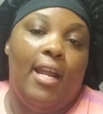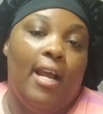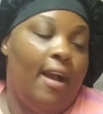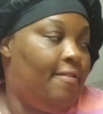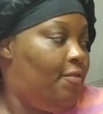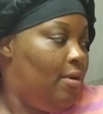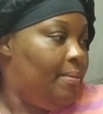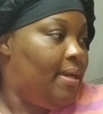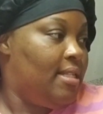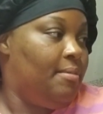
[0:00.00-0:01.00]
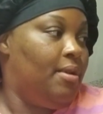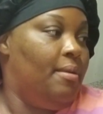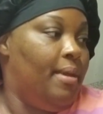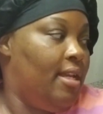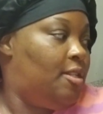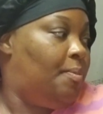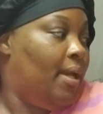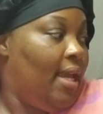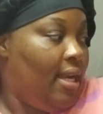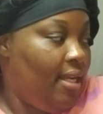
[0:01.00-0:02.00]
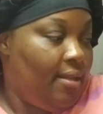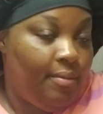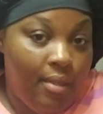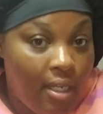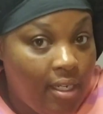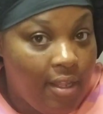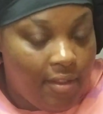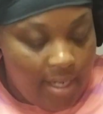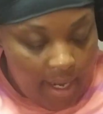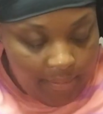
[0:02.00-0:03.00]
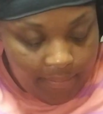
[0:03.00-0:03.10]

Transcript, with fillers: And I got four because I'm going to make spaghetti another day.